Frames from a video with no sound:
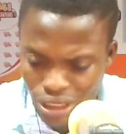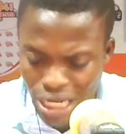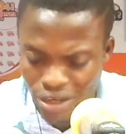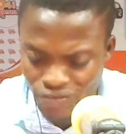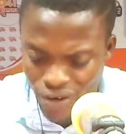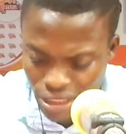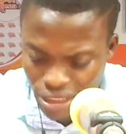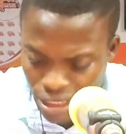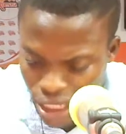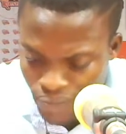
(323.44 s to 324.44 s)
aye friend
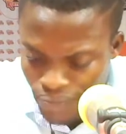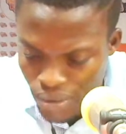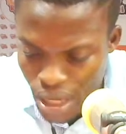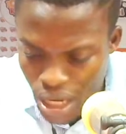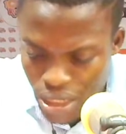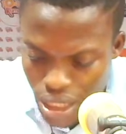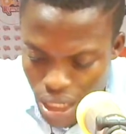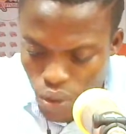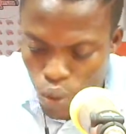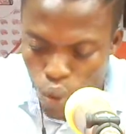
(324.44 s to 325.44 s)
se
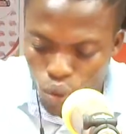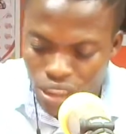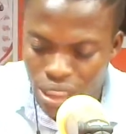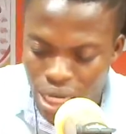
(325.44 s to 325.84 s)
aye coach